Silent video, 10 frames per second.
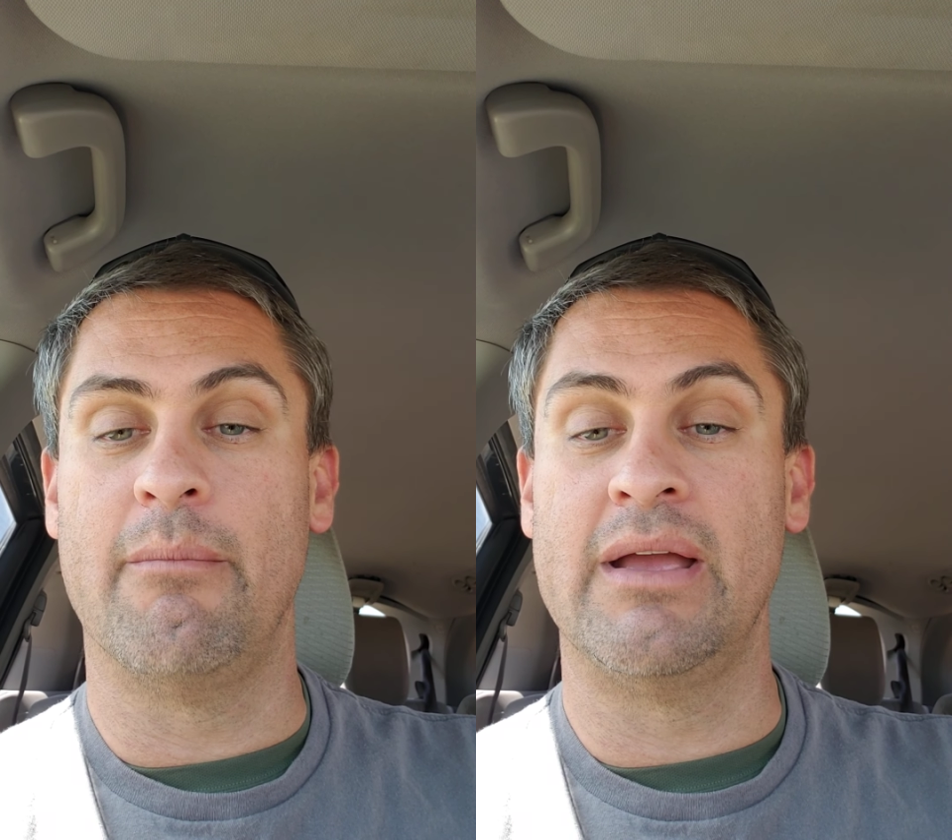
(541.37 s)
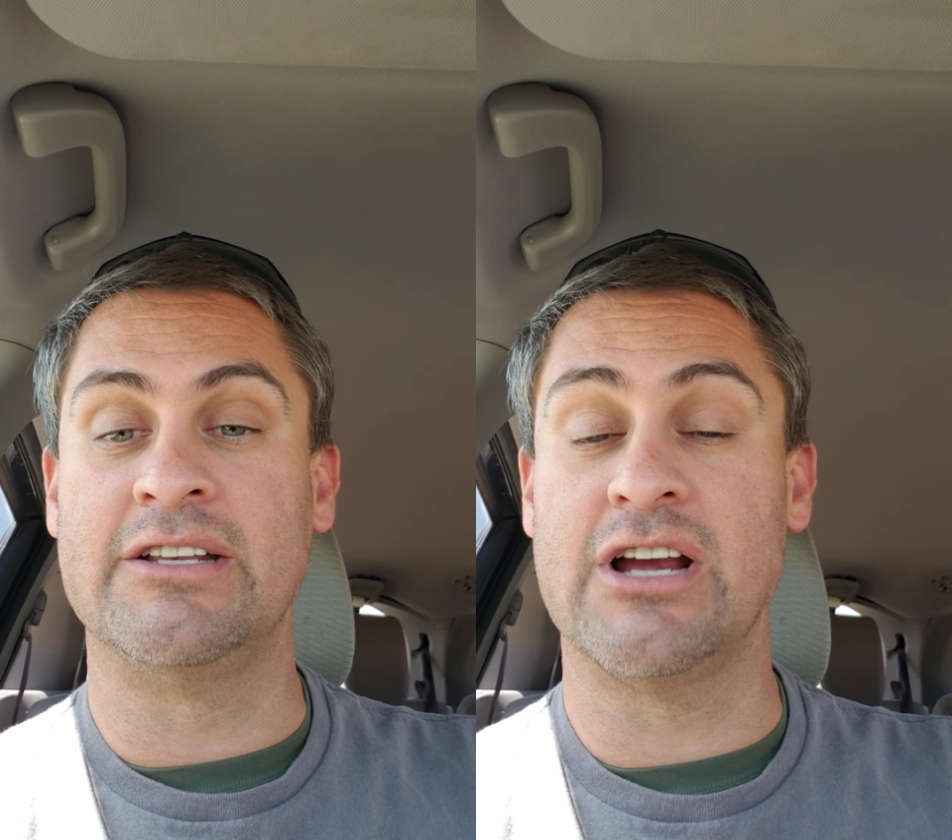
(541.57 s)

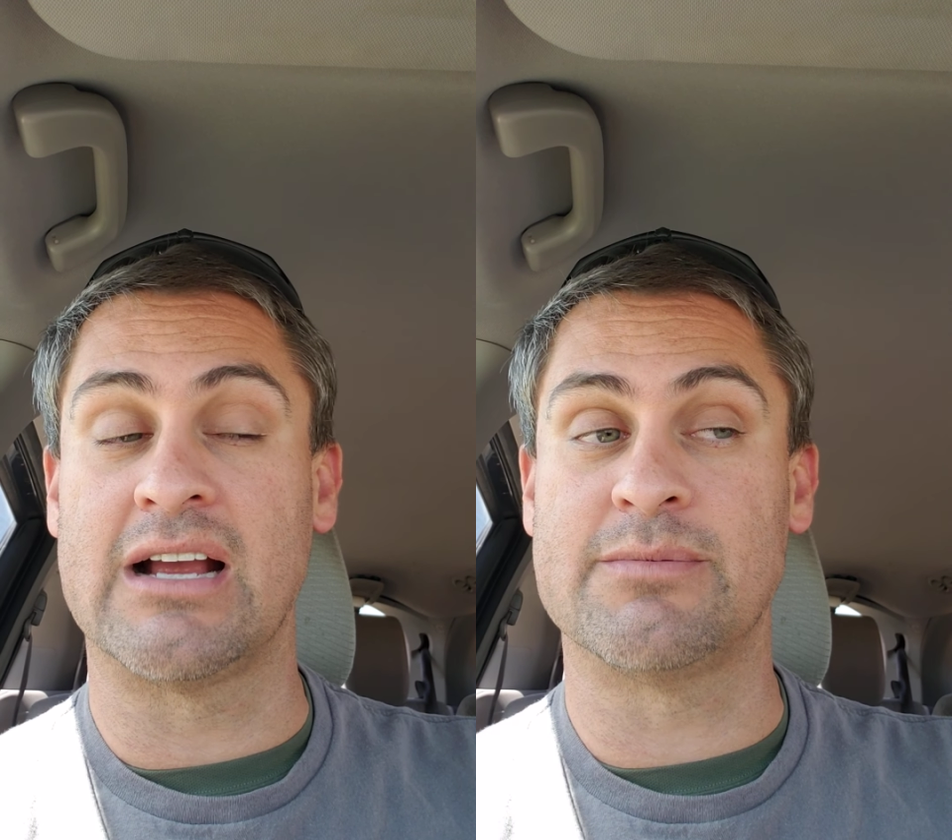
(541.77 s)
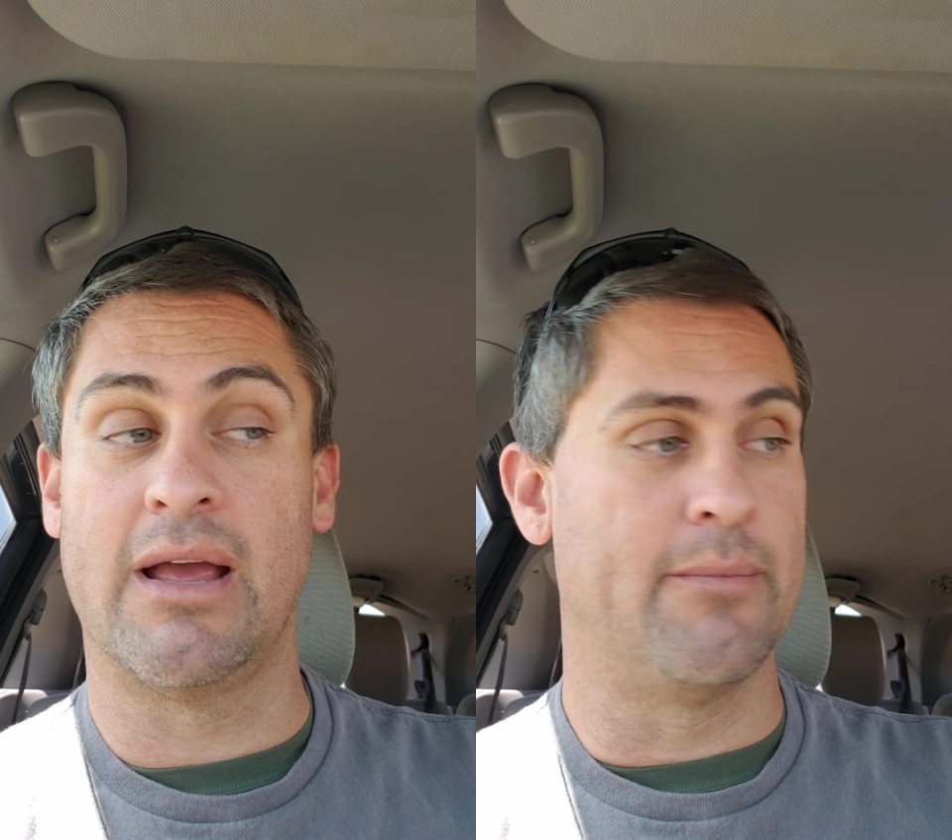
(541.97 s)
it
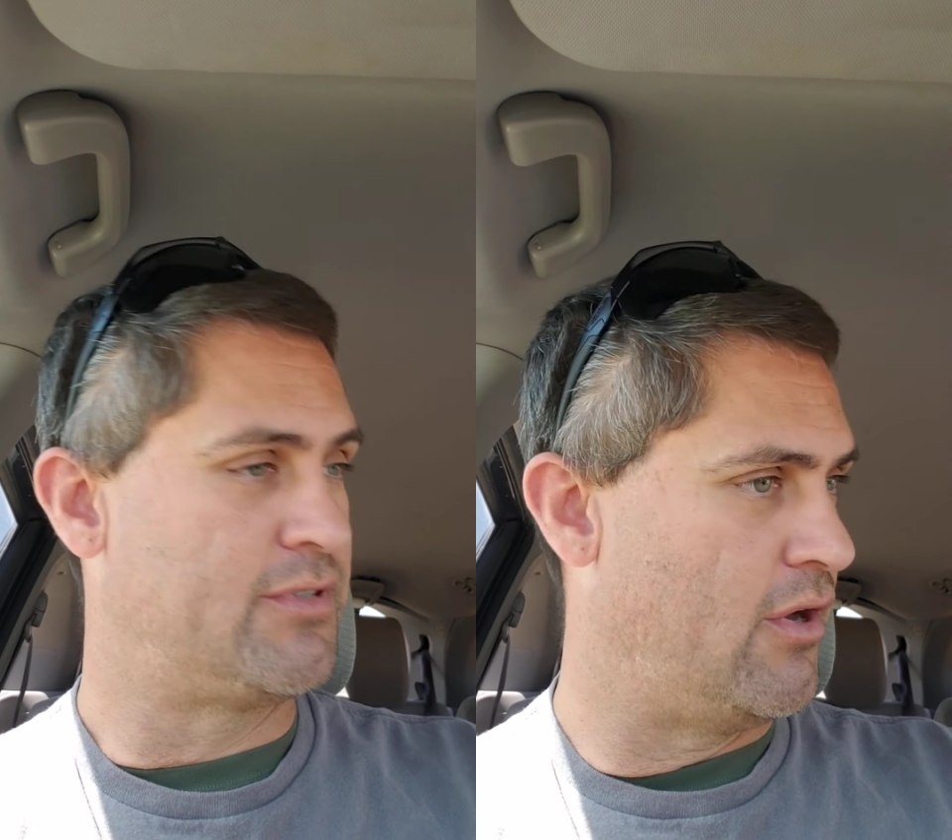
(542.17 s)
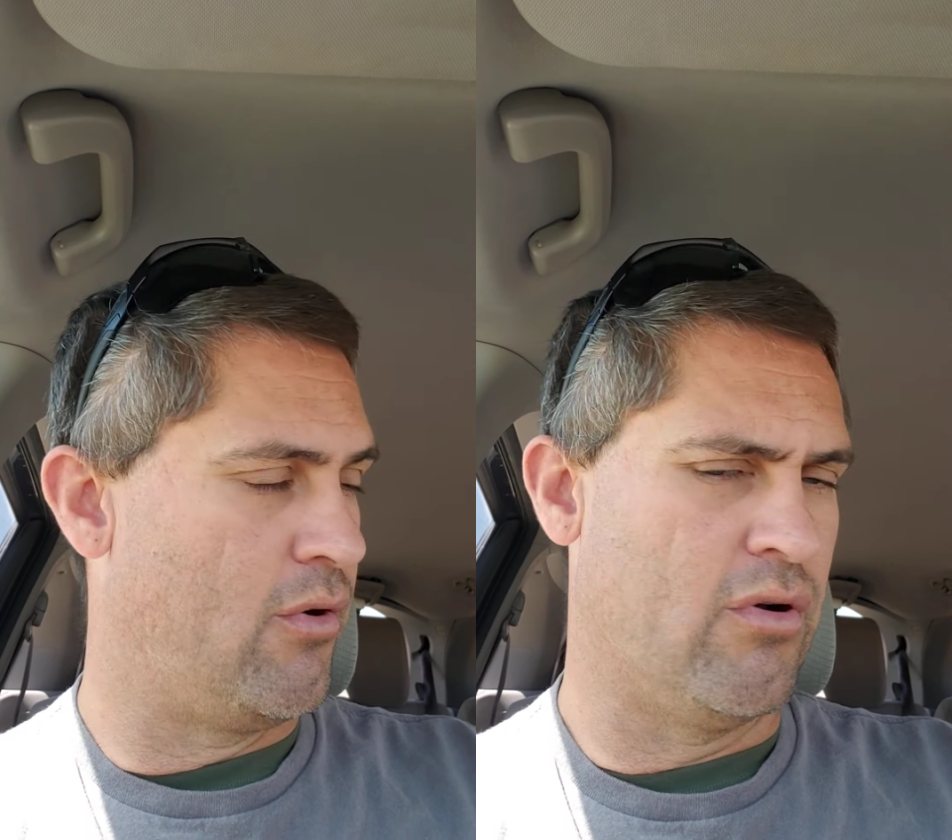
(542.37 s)
jacks me up.
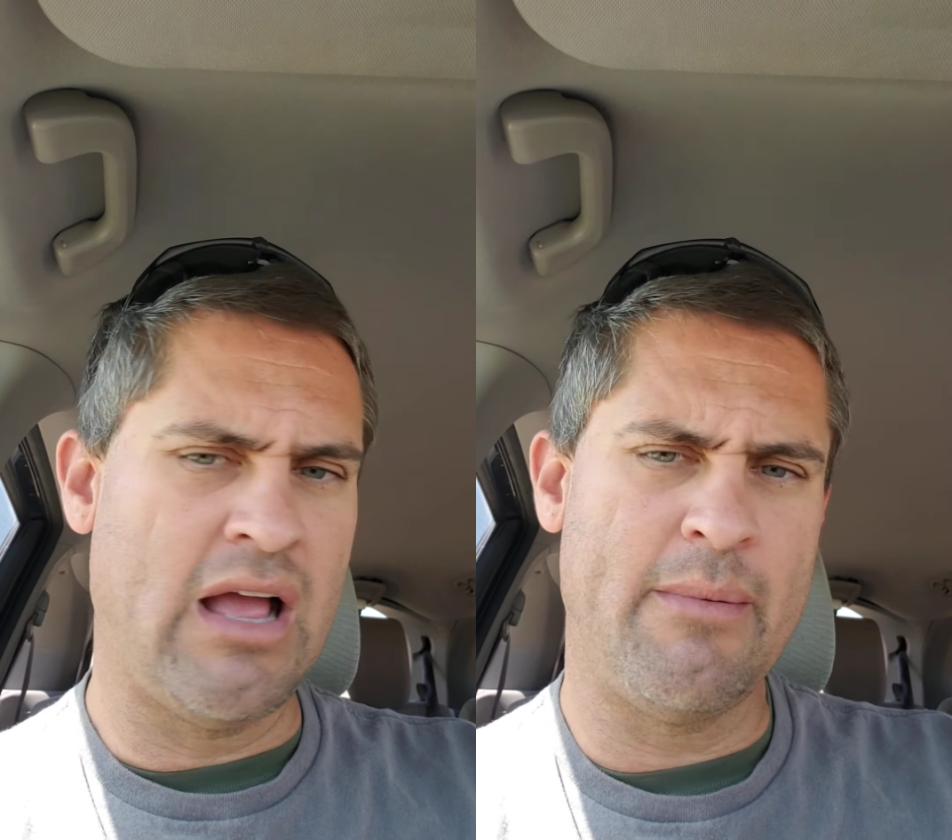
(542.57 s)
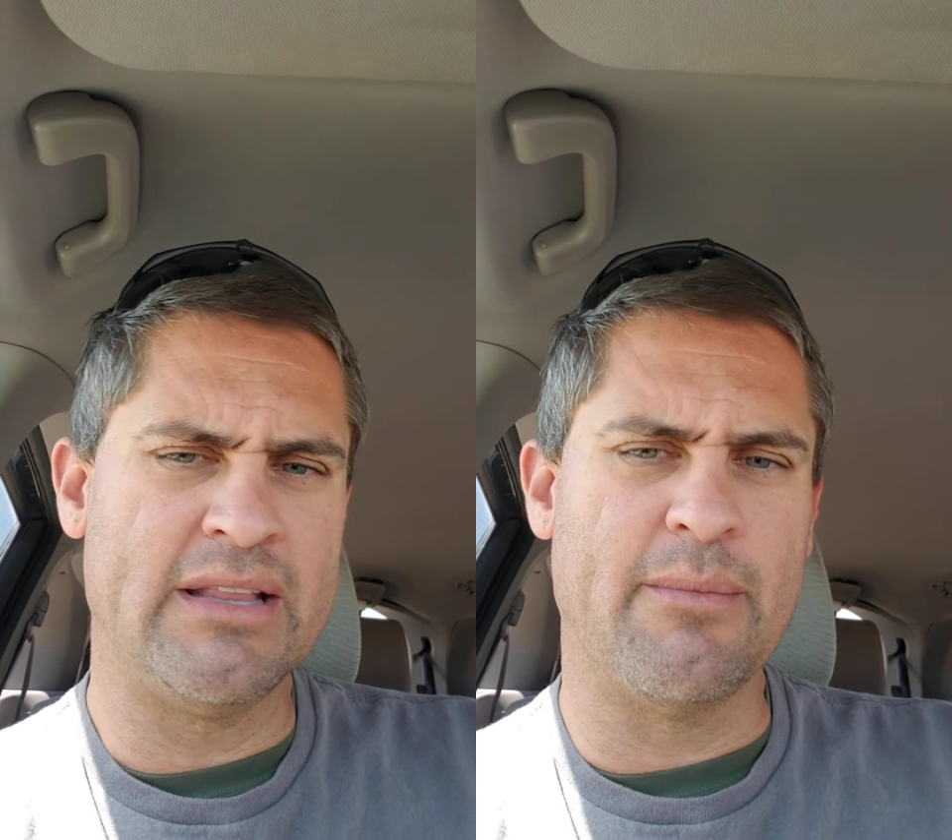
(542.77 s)
So
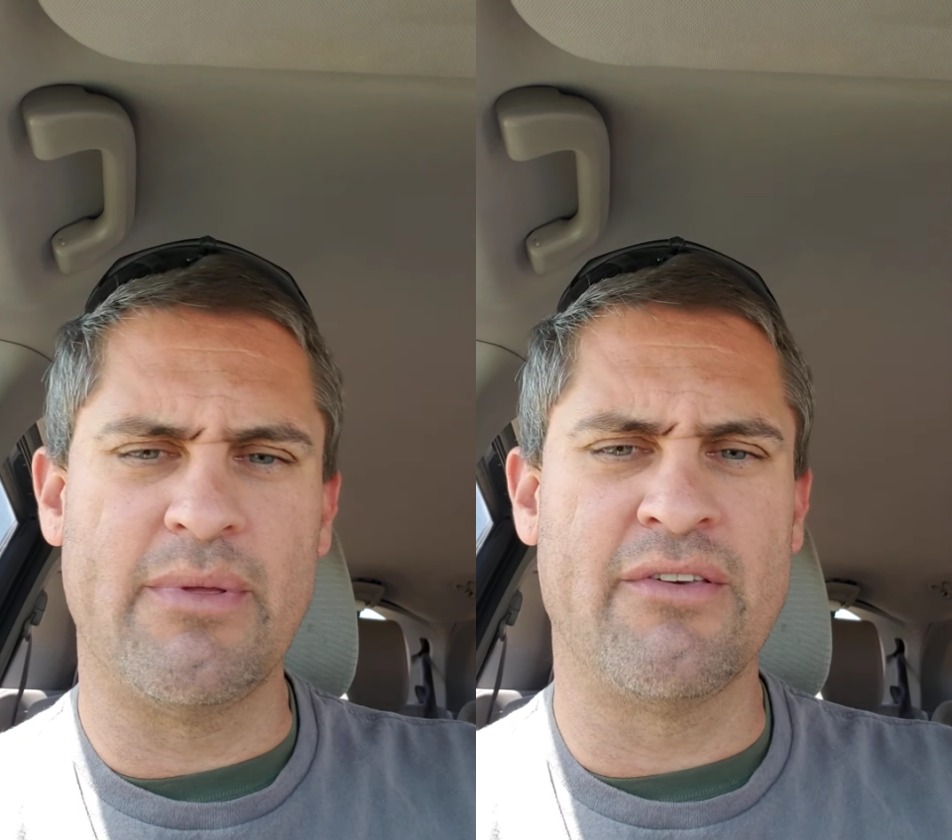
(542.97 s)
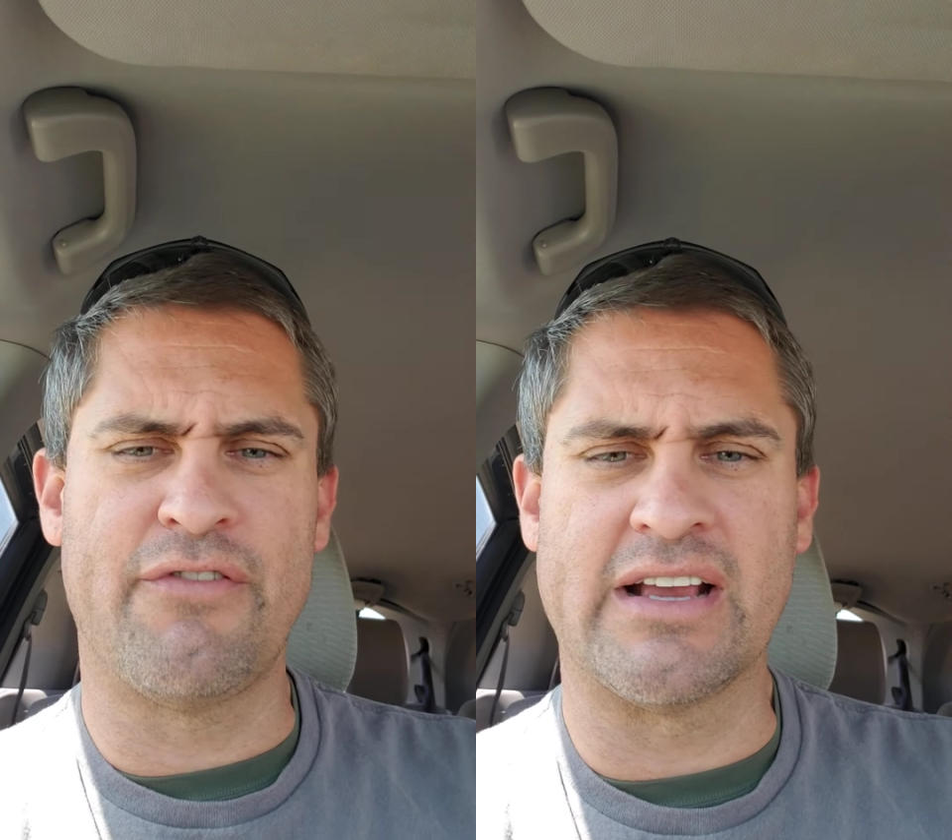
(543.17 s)
I
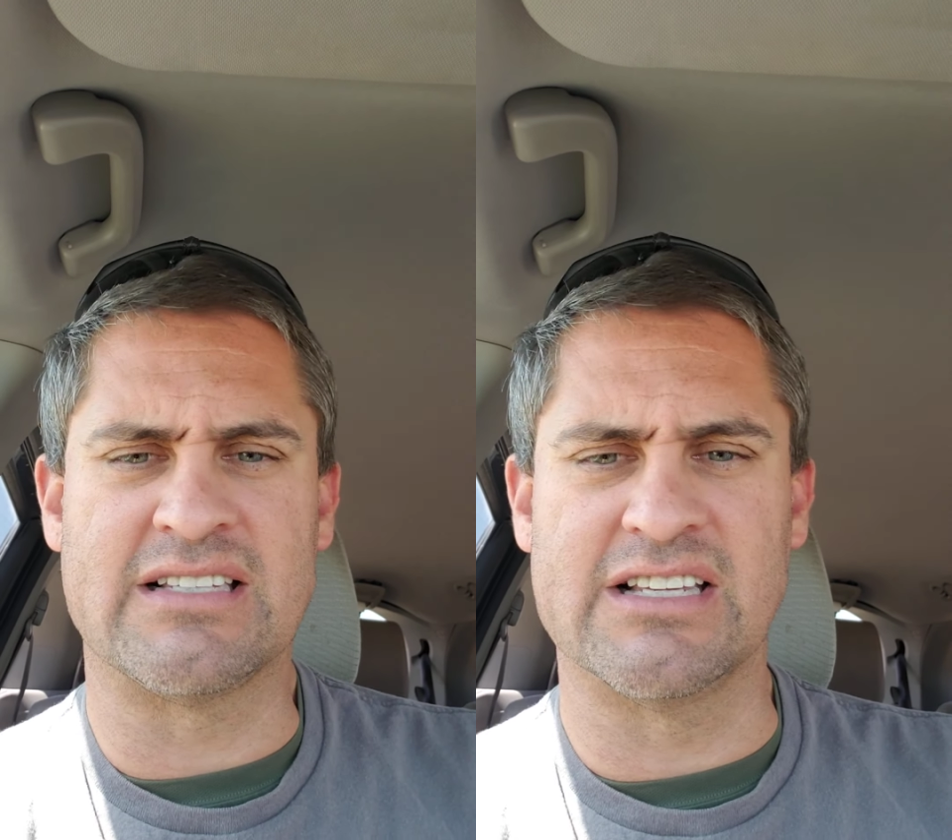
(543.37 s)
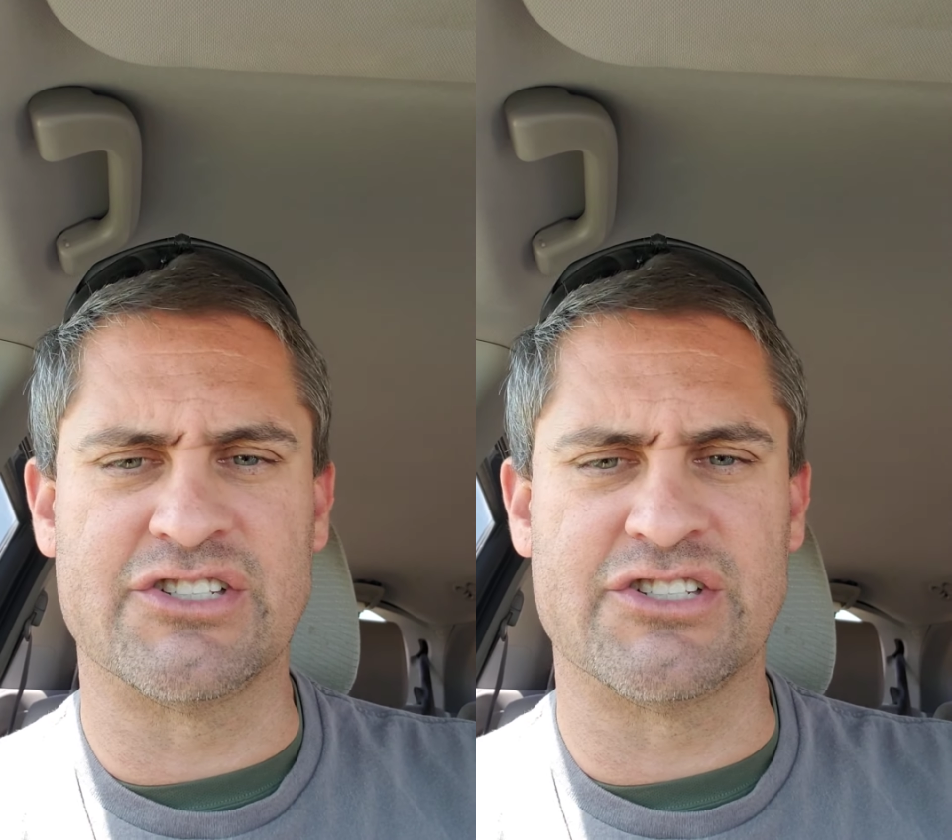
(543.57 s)
mean, the fix is